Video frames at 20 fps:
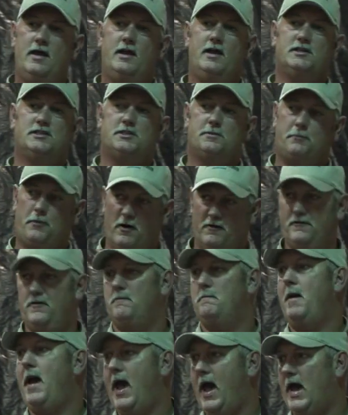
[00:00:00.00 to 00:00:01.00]
is the perfect
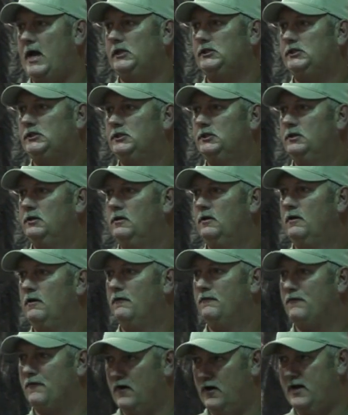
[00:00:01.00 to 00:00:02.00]
match
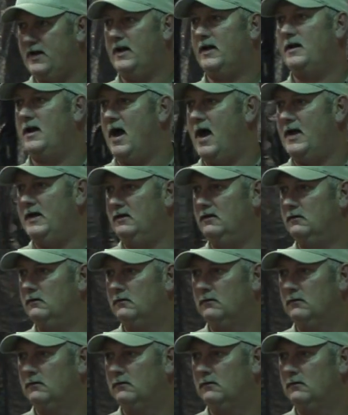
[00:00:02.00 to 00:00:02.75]
for a Dick Knight.